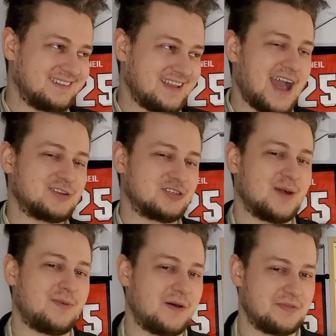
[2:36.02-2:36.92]
catch
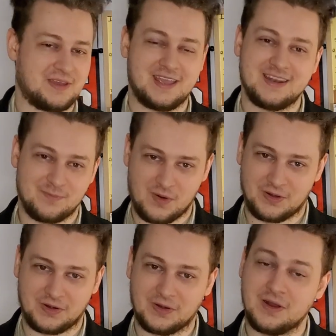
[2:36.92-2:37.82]
up on the hit
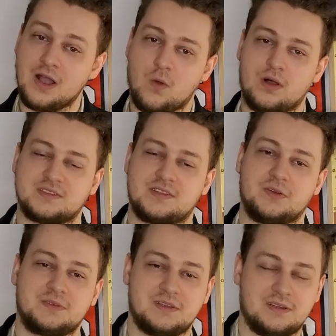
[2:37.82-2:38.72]
marker while
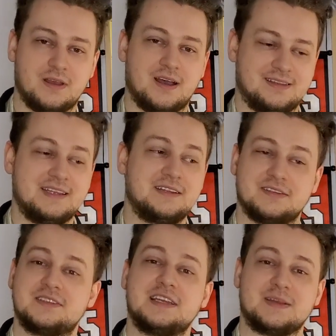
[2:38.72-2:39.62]
still leading the
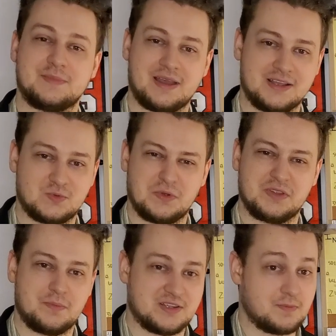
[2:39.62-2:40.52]
team as one of
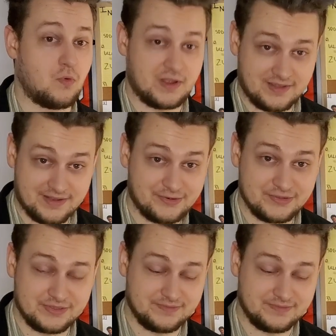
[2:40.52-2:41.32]
the best point getters.